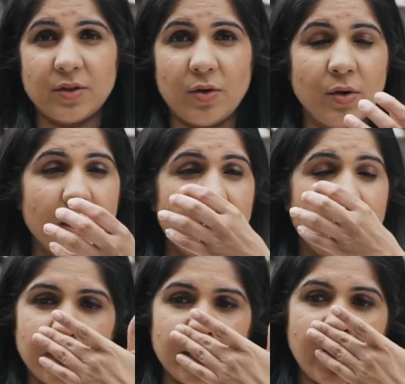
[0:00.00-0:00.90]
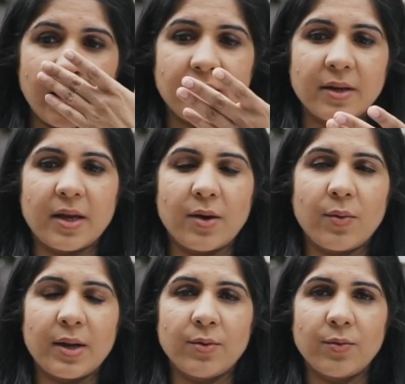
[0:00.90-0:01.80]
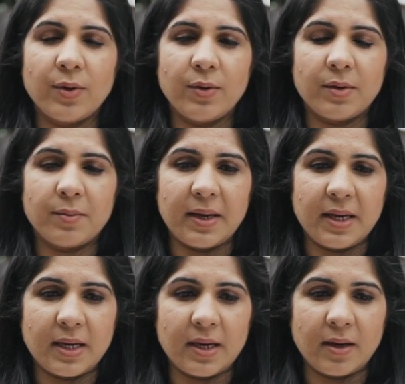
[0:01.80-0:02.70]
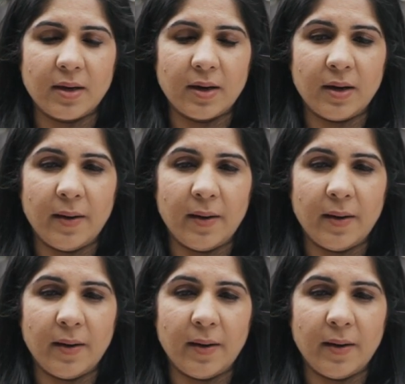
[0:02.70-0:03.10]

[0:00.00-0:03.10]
So the other day when we were making